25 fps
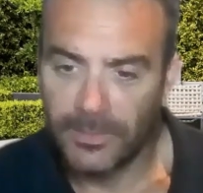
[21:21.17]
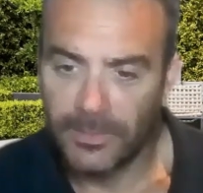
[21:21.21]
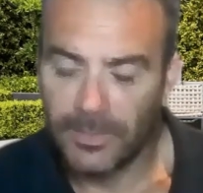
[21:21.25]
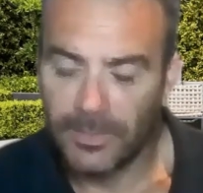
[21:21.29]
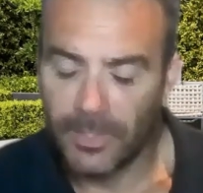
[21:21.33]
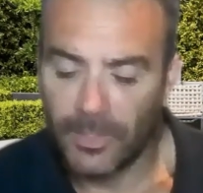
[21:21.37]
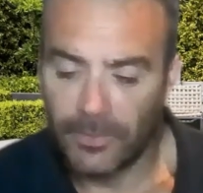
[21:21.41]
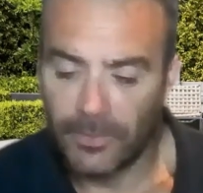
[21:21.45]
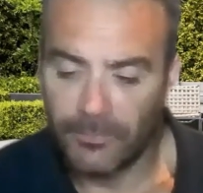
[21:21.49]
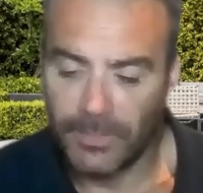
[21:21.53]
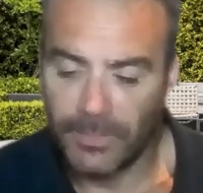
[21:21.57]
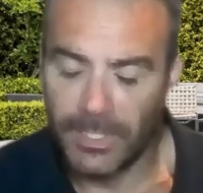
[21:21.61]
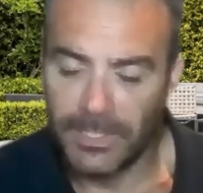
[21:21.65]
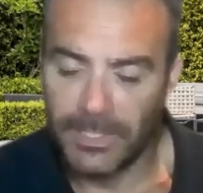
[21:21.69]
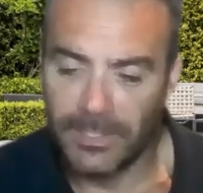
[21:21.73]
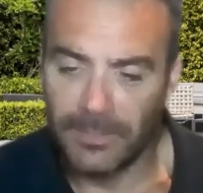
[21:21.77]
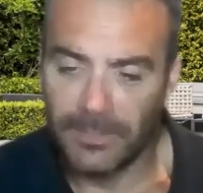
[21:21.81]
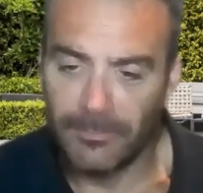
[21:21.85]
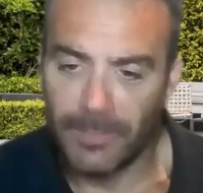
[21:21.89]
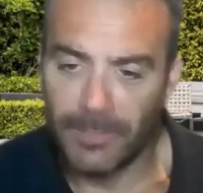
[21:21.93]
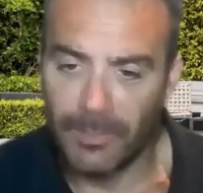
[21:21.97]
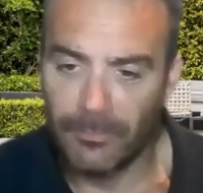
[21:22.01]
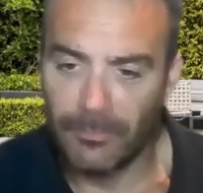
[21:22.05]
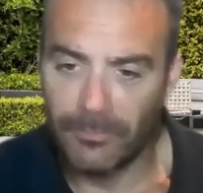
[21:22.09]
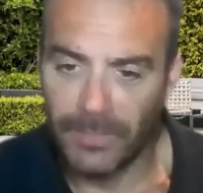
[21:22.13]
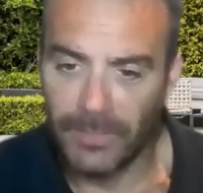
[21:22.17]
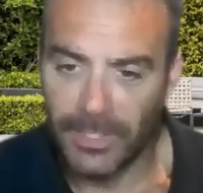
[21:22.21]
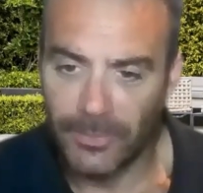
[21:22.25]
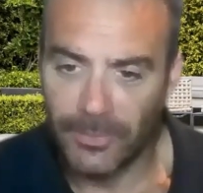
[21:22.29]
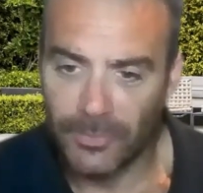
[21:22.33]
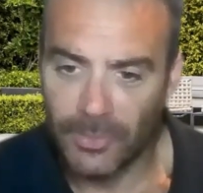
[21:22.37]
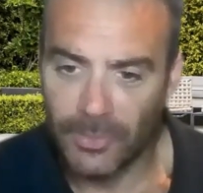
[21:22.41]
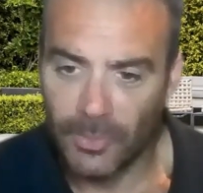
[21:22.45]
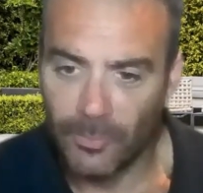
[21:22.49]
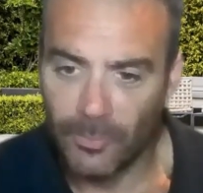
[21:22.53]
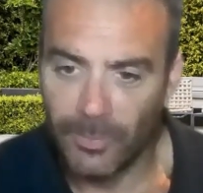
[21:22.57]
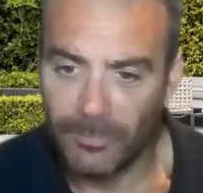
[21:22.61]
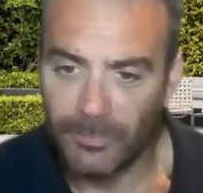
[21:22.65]
So if you head to the Melbourne Flower
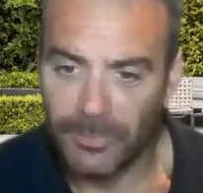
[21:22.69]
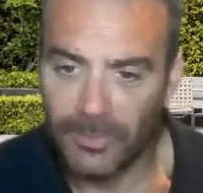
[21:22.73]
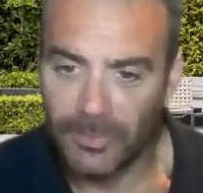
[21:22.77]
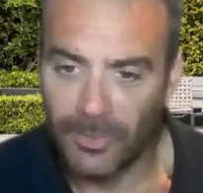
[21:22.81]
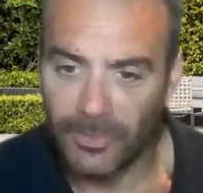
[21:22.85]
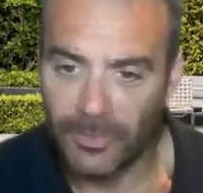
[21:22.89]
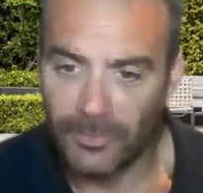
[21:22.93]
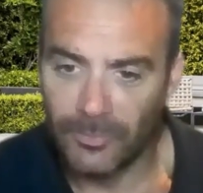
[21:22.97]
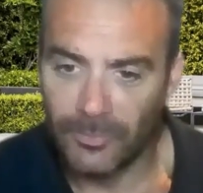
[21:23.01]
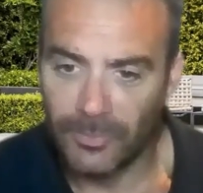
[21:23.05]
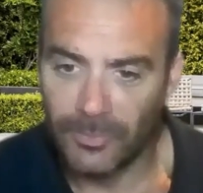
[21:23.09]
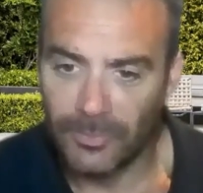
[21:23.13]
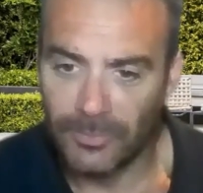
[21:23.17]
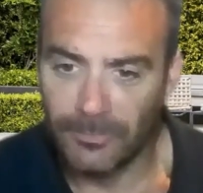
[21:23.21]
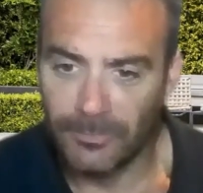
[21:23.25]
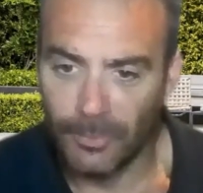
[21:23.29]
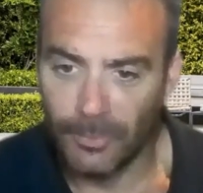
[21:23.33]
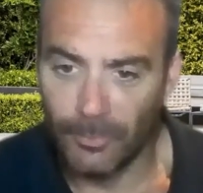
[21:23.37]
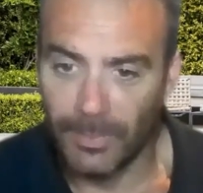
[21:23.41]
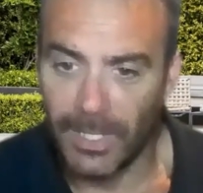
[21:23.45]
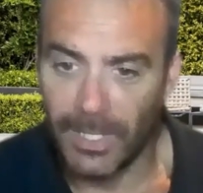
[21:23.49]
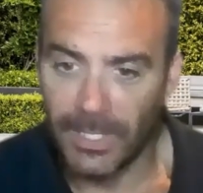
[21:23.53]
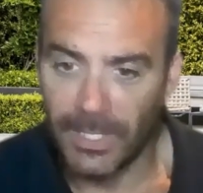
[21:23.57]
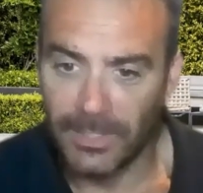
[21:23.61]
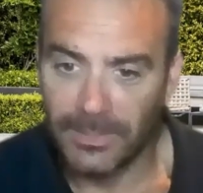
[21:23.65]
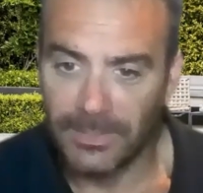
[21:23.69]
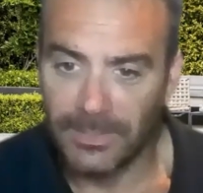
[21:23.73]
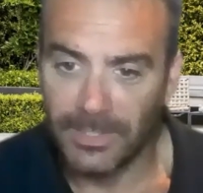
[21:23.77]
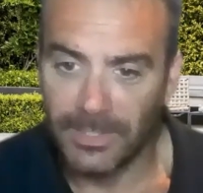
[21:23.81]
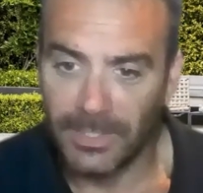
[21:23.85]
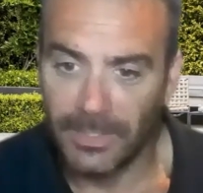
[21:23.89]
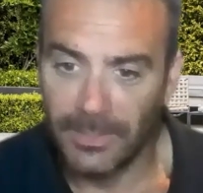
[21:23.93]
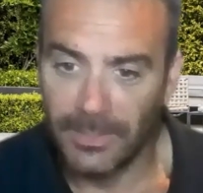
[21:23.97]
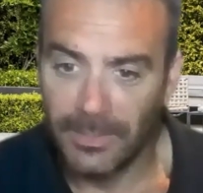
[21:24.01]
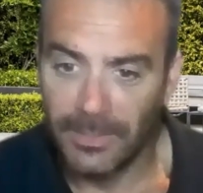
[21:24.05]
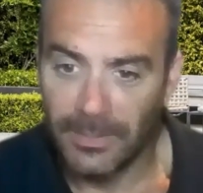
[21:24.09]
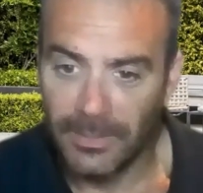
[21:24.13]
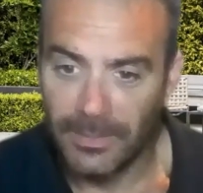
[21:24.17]
Show website, you'll be able to
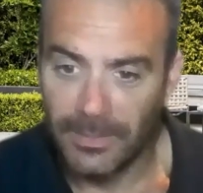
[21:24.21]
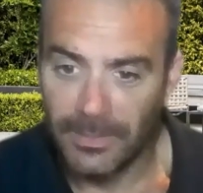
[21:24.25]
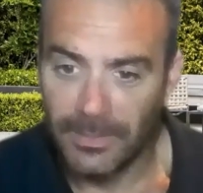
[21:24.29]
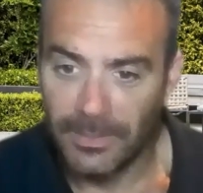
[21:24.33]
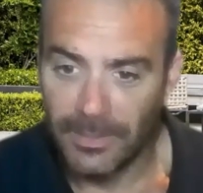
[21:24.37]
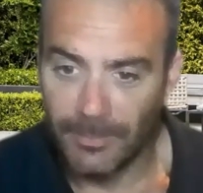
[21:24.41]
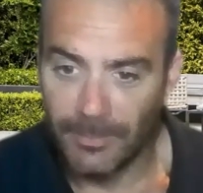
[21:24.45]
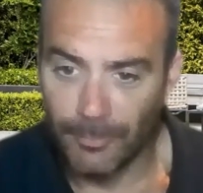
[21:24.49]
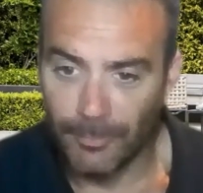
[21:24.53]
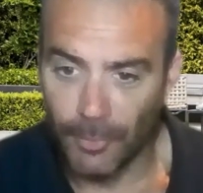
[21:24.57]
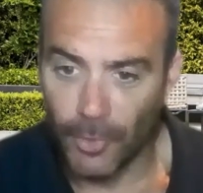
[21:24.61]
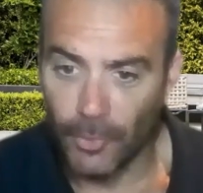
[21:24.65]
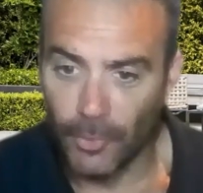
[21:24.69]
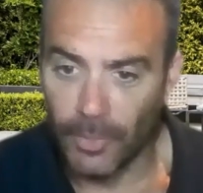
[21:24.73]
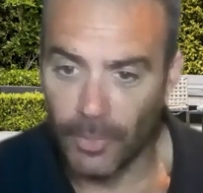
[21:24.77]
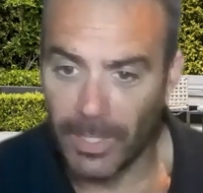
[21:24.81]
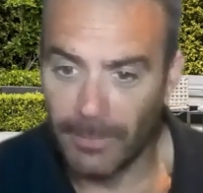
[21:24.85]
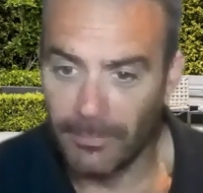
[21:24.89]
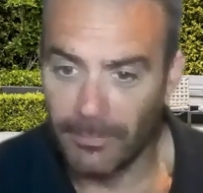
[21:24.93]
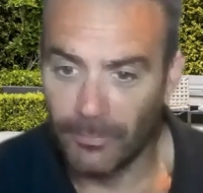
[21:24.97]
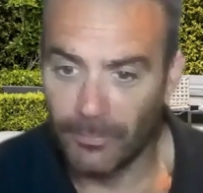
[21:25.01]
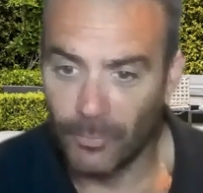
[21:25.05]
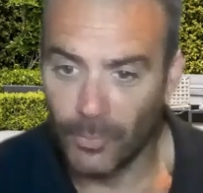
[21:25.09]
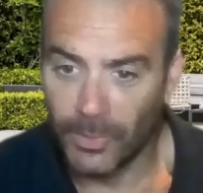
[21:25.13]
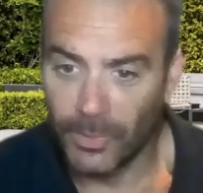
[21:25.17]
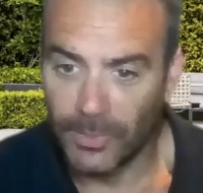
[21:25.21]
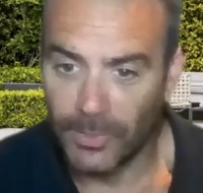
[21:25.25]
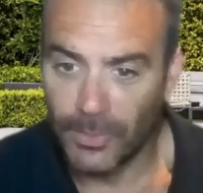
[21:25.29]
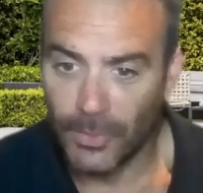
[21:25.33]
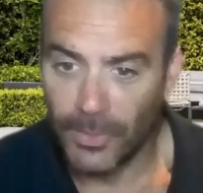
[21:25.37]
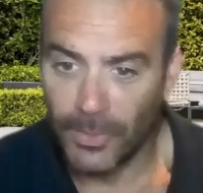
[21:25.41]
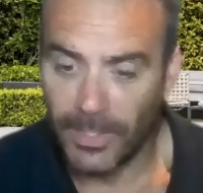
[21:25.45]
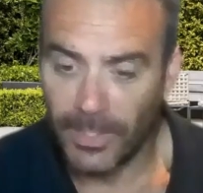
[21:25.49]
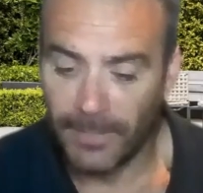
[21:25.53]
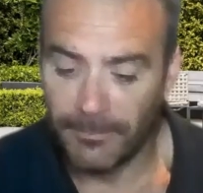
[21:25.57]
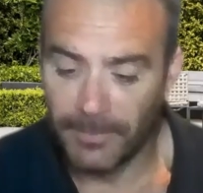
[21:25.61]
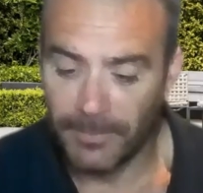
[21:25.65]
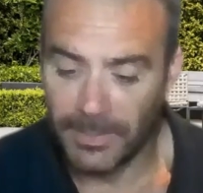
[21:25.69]
see the program before you
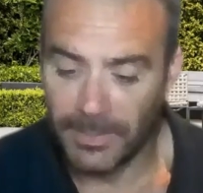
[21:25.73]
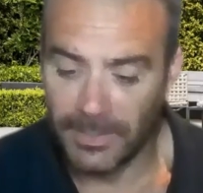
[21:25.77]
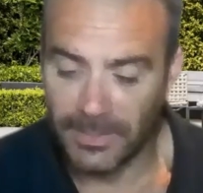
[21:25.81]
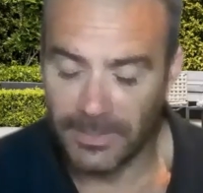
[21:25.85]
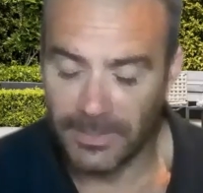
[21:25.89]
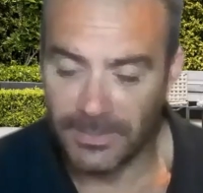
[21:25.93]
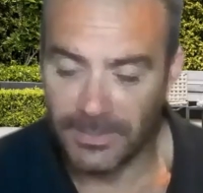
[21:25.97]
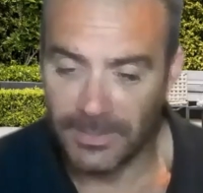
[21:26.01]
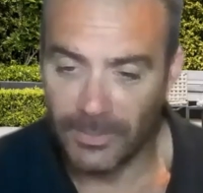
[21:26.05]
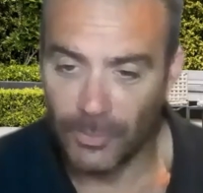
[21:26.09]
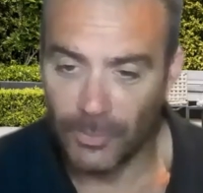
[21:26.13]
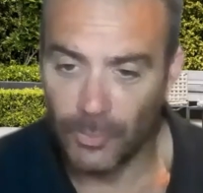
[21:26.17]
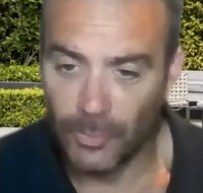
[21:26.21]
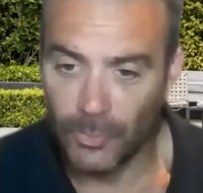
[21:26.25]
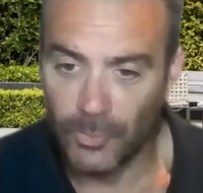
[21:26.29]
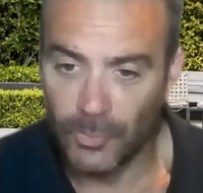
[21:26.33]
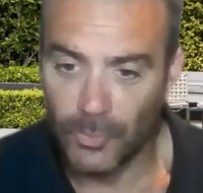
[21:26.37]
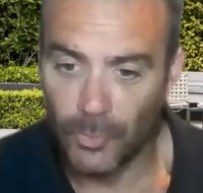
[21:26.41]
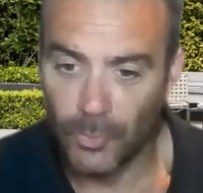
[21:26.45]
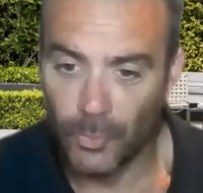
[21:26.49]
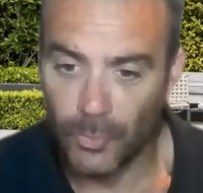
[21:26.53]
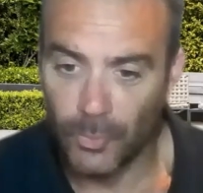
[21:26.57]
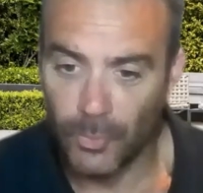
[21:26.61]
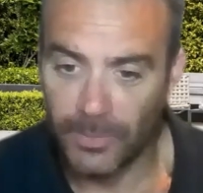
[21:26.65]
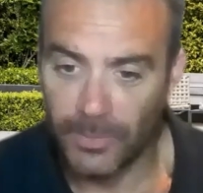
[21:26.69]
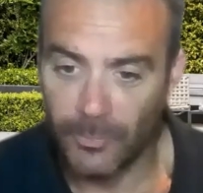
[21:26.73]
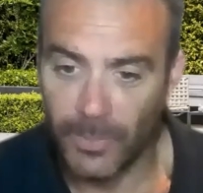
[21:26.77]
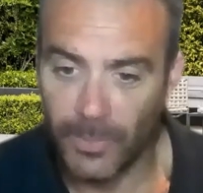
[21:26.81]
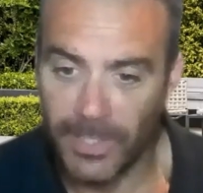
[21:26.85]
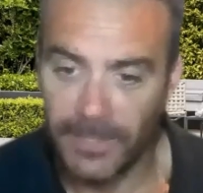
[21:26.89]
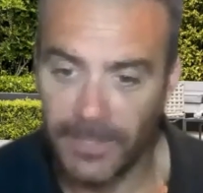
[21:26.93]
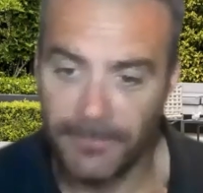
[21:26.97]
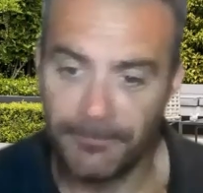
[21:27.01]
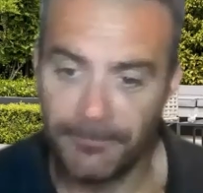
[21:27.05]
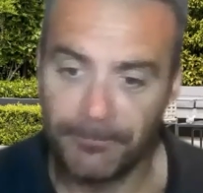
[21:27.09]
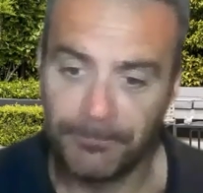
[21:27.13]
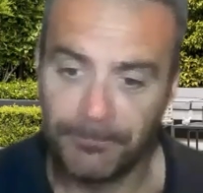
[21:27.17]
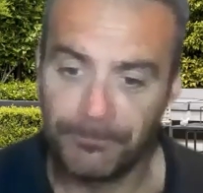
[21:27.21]
turn up, and you can see who's talking
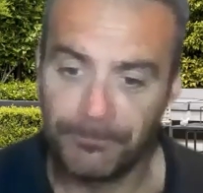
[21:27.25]
when.